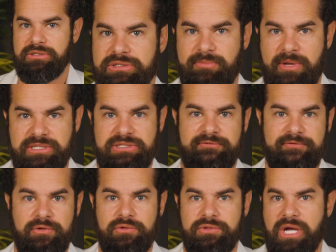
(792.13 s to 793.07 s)
Spicy
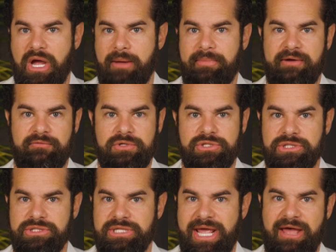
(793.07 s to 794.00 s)
foods, hot
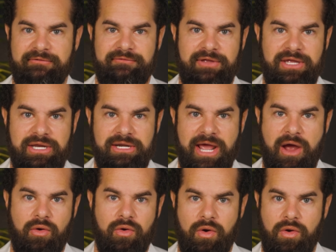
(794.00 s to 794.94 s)
beverages, caffeine,
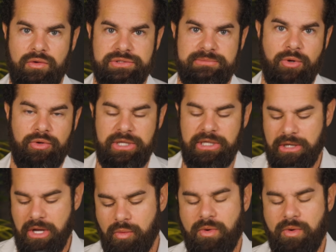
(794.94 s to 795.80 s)
alcohol, smoking.